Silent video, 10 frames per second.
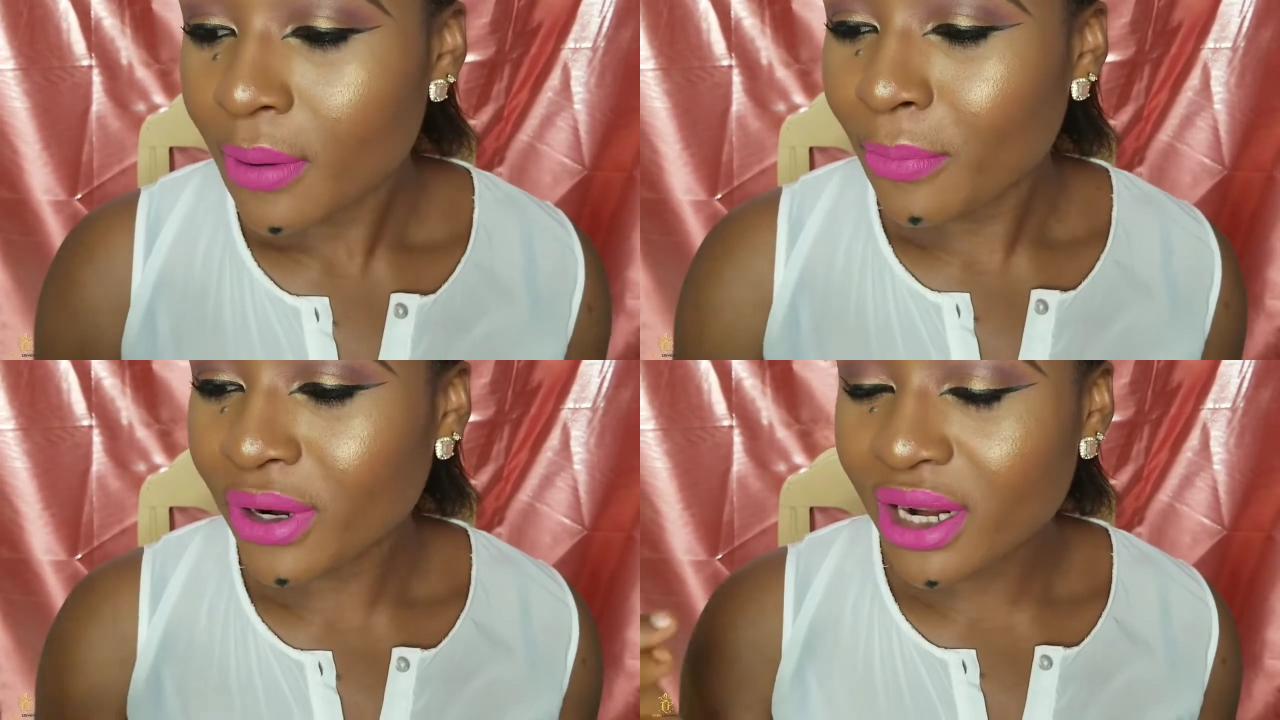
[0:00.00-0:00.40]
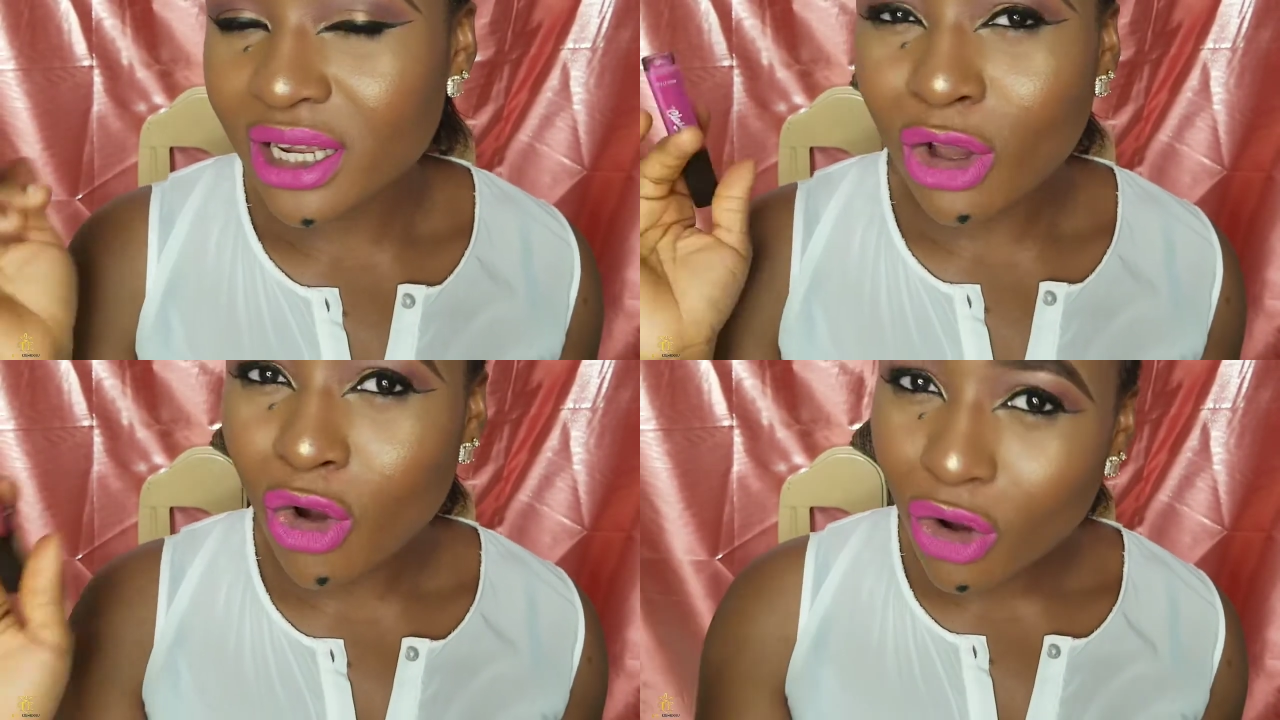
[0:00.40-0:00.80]
But then
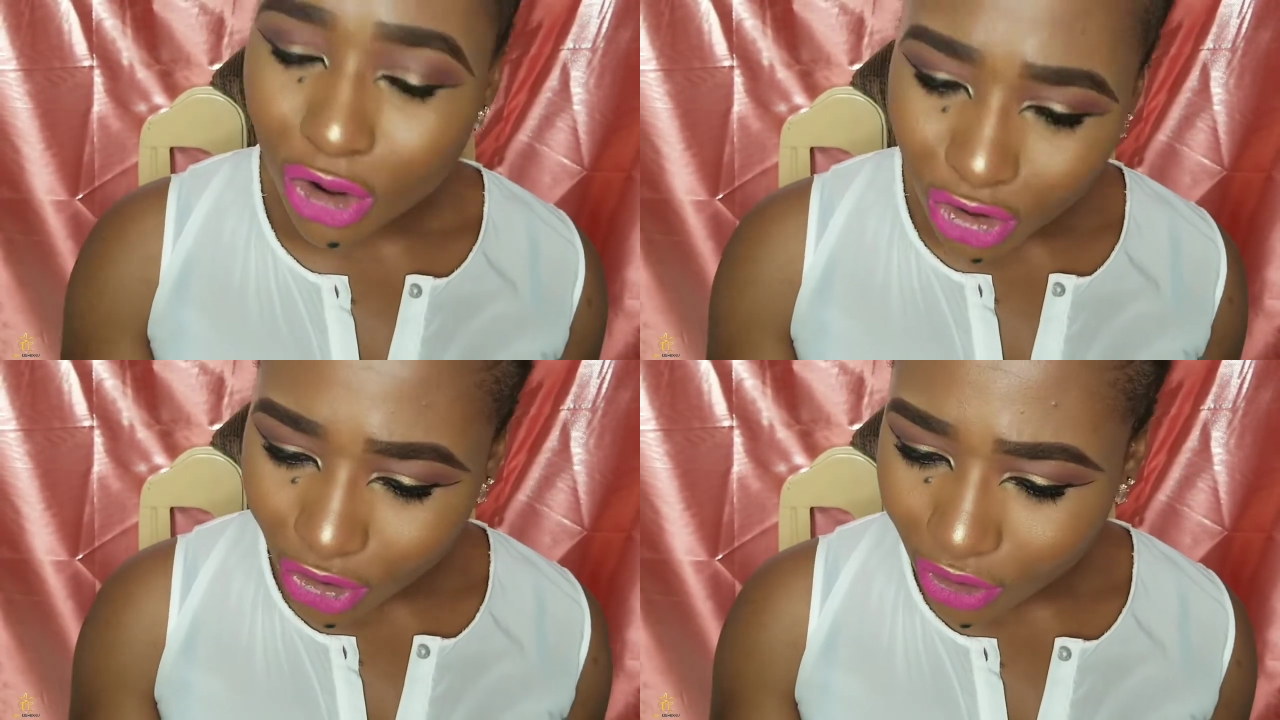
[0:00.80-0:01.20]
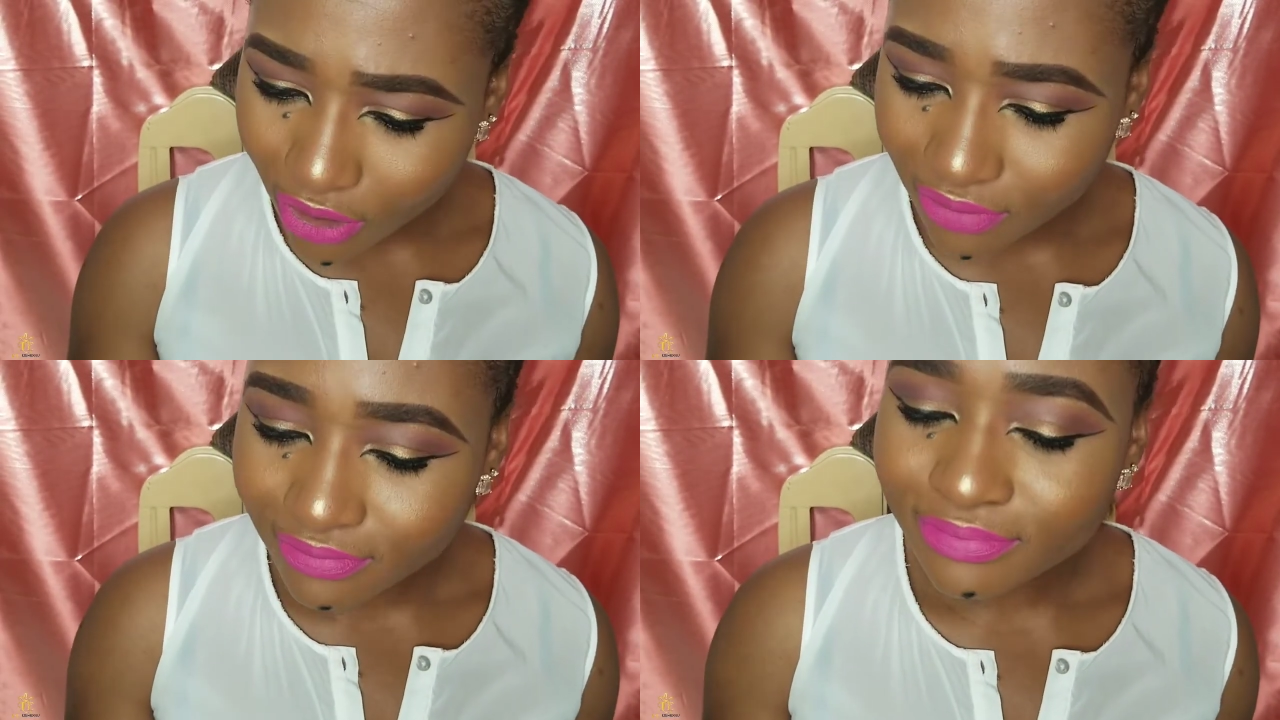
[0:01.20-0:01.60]
the
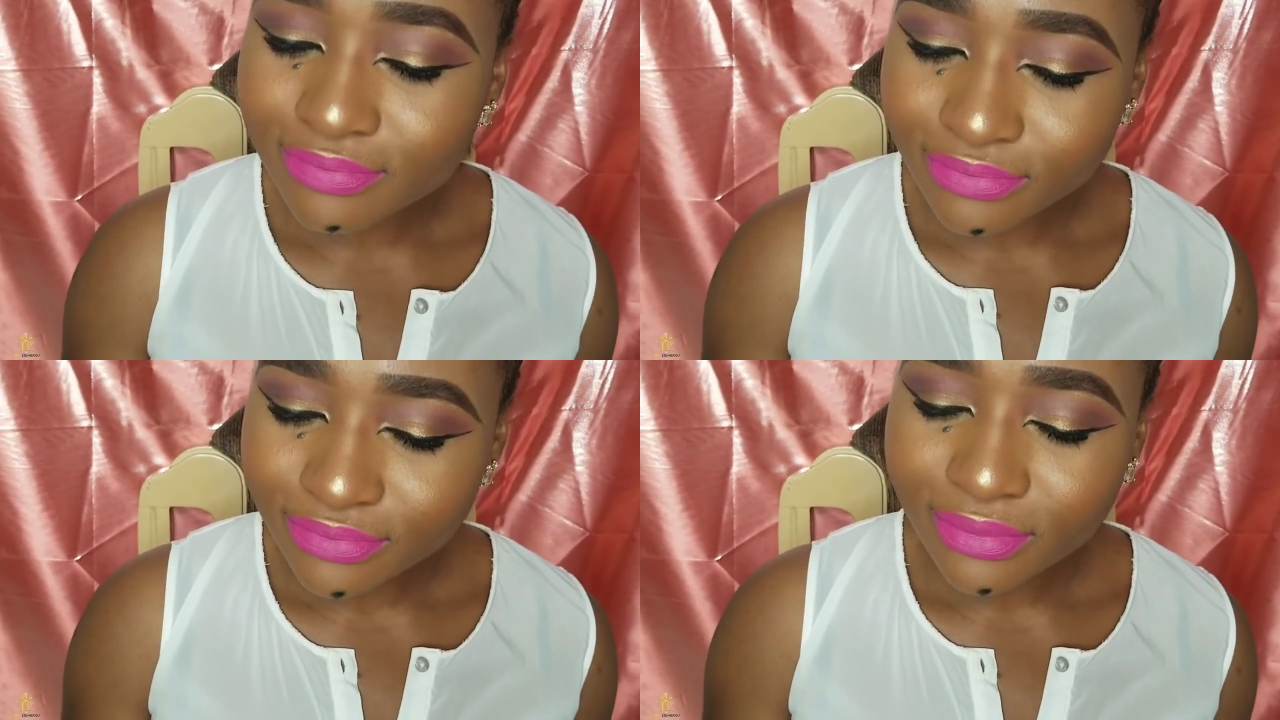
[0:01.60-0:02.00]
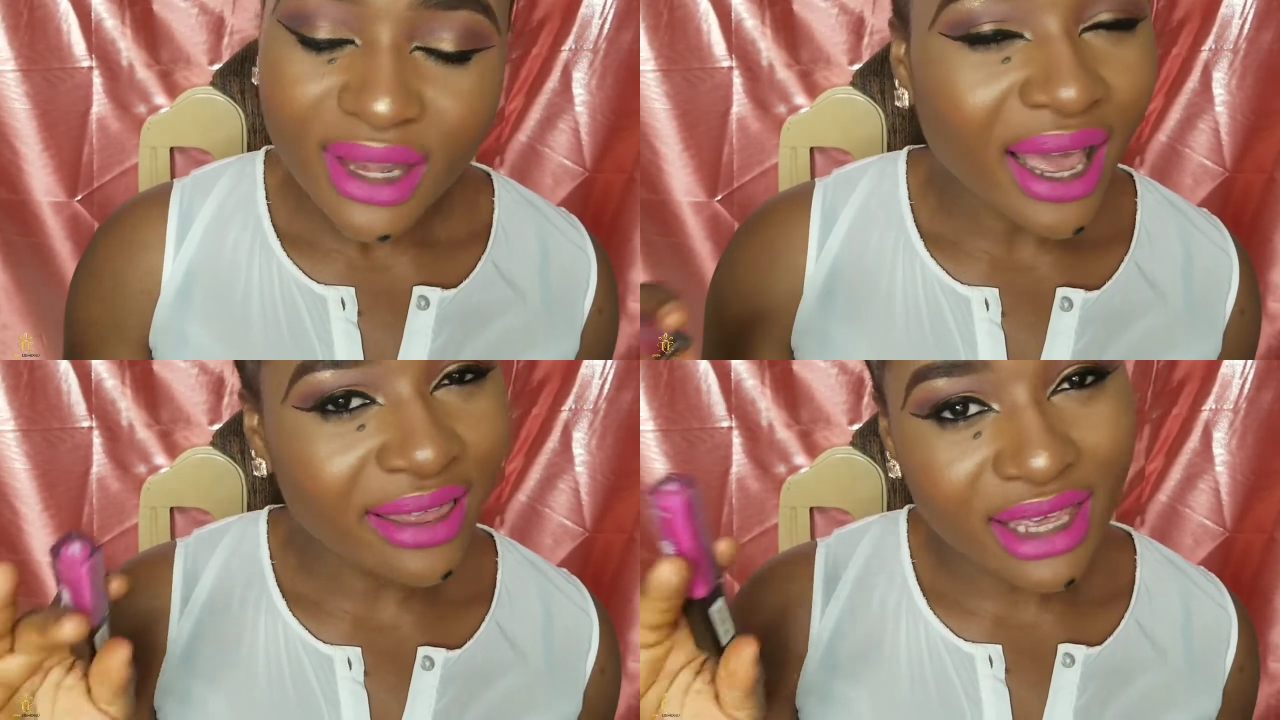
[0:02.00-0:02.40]
color,
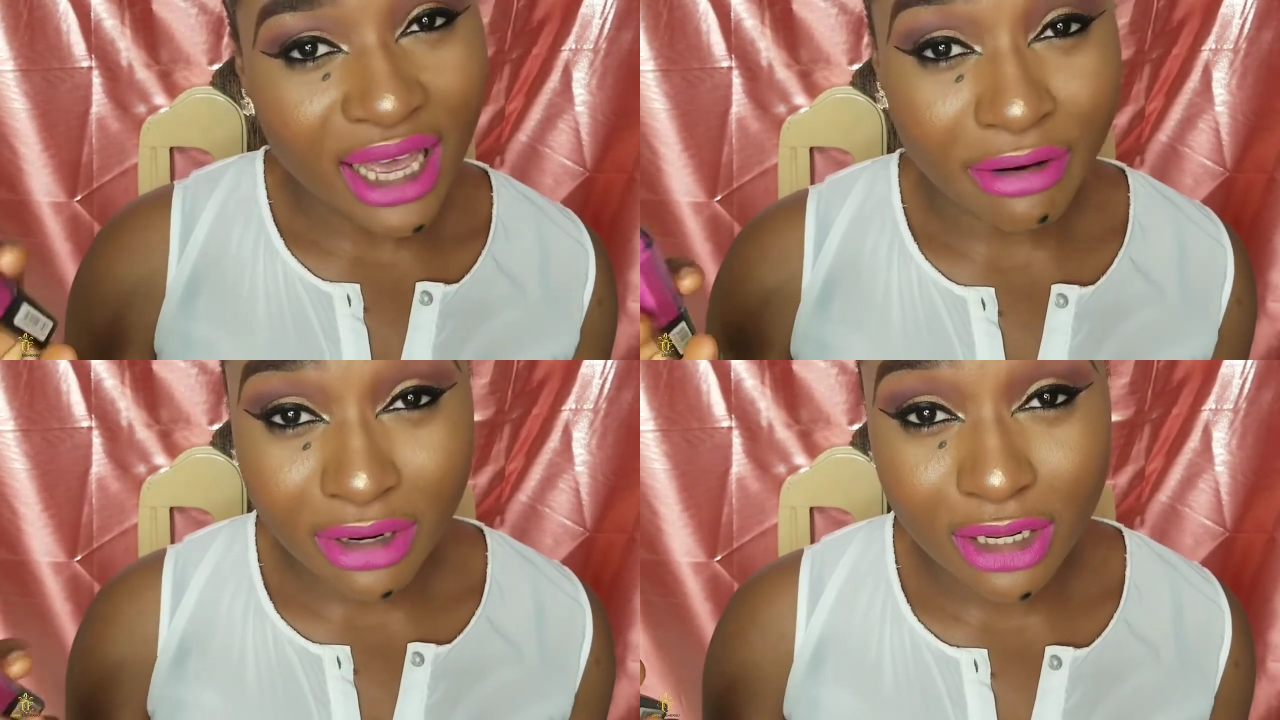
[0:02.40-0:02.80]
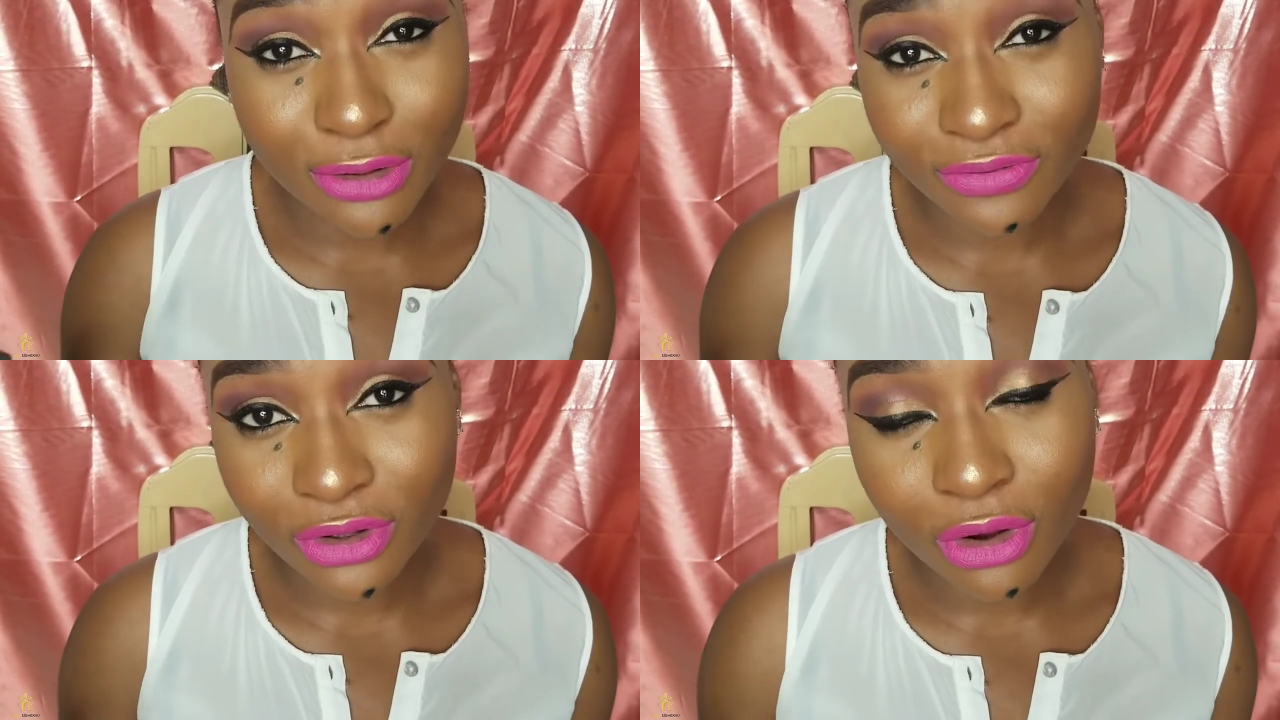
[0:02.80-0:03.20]
I think I really
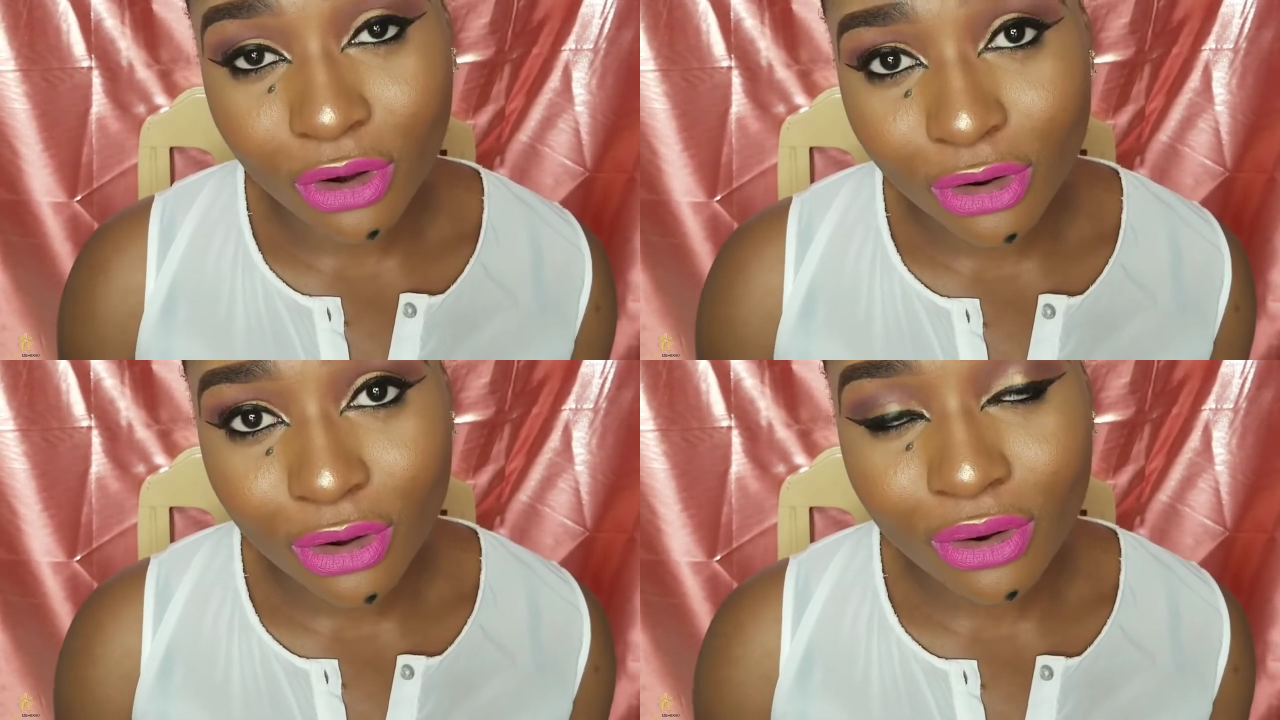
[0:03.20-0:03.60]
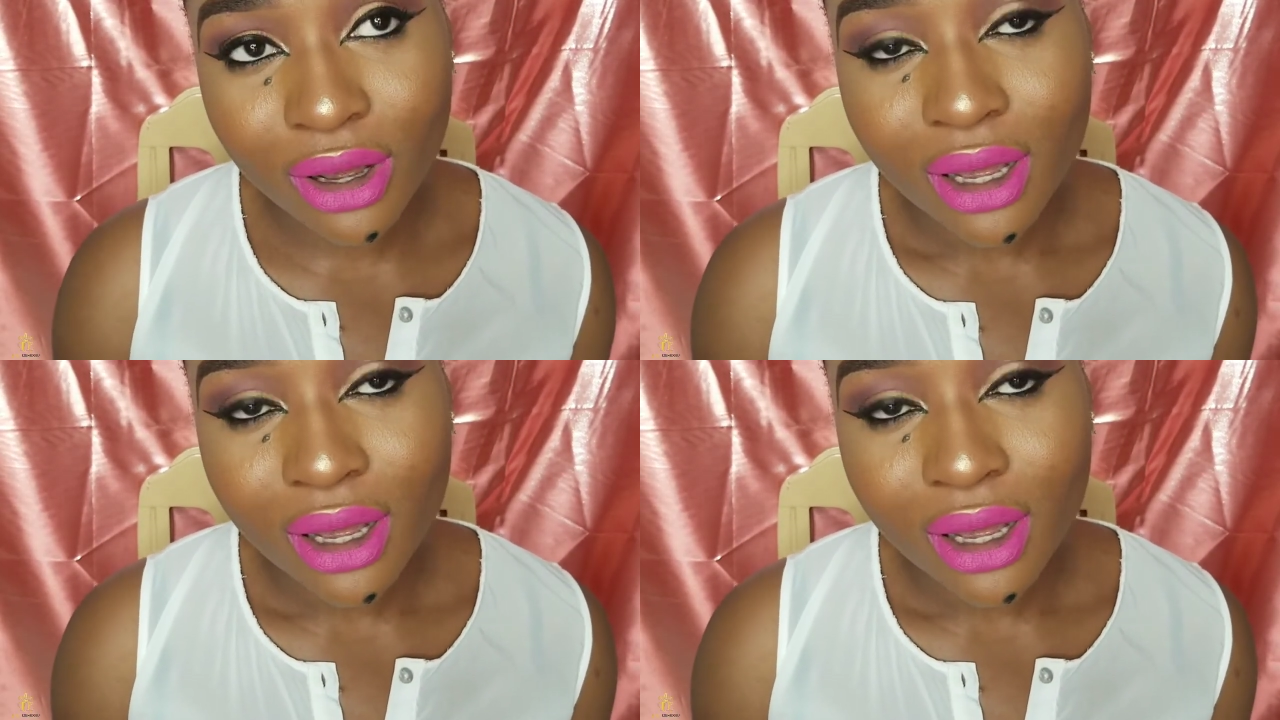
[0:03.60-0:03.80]
love the color,